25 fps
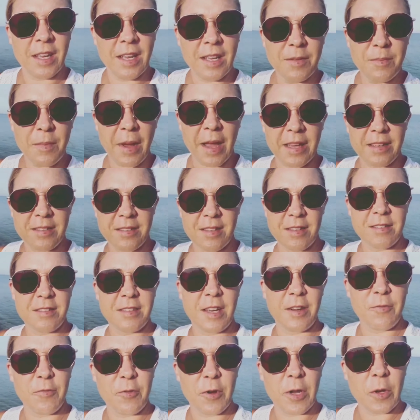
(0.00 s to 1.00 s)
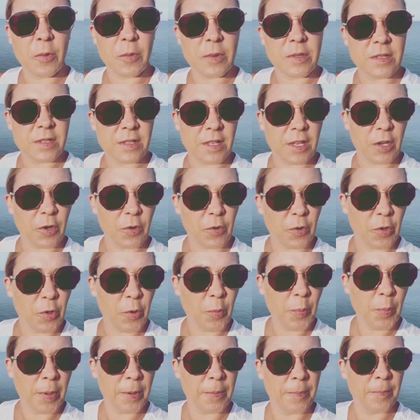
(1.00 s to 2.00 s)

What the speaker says: in my assisting frequency group.